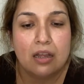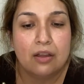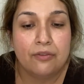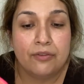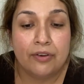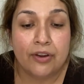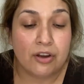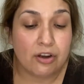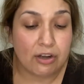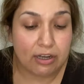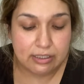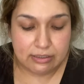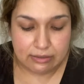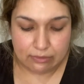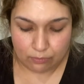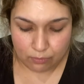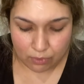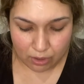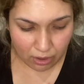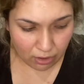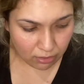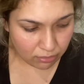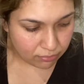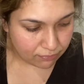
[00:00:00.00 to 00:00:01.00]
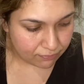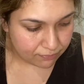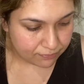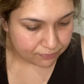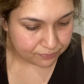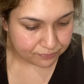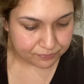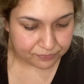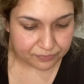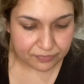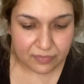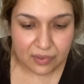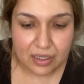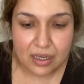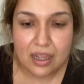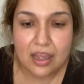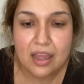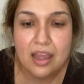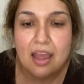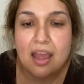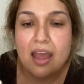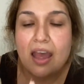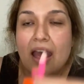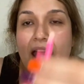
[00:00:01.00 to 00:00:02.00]
Regardless. Ooh.
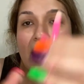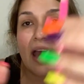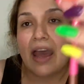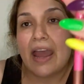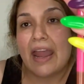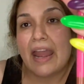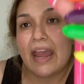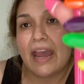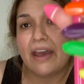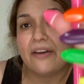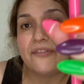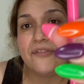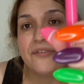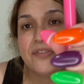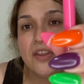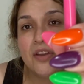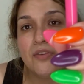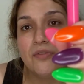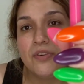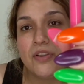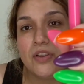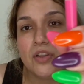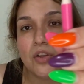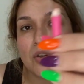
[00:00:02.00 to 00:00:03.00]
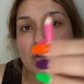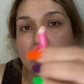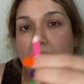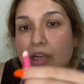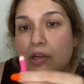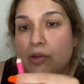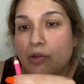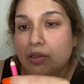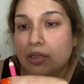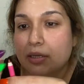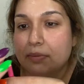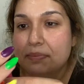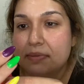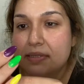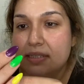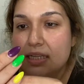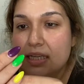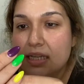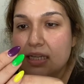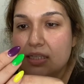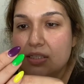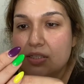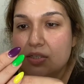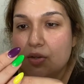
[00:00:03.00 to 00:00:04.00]
I have the Velour Liquid Lipstick.